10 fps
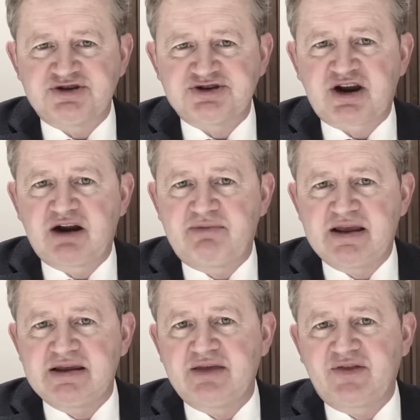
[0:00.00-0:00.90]
It's going to
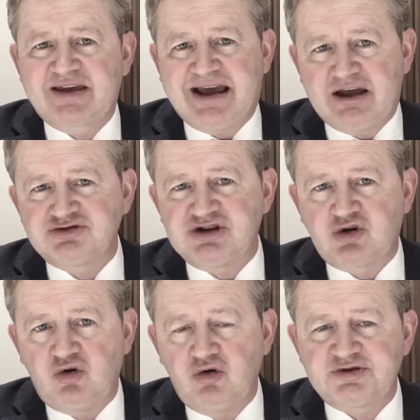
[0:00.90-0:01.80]
be the county
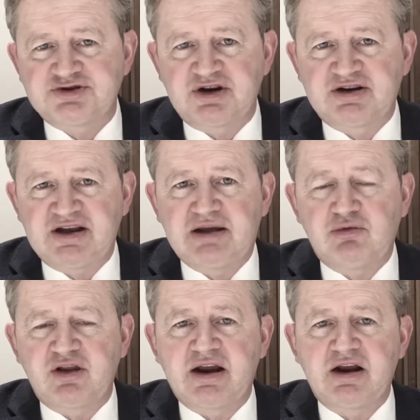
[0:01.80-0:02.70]
courts that are dealing
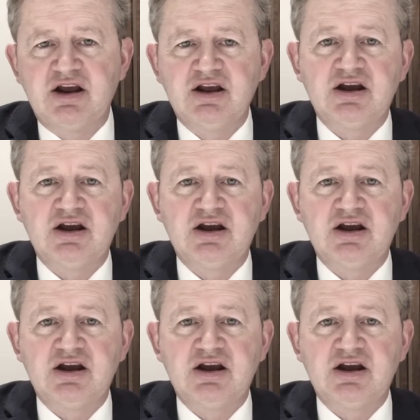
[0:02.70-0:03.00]
with it.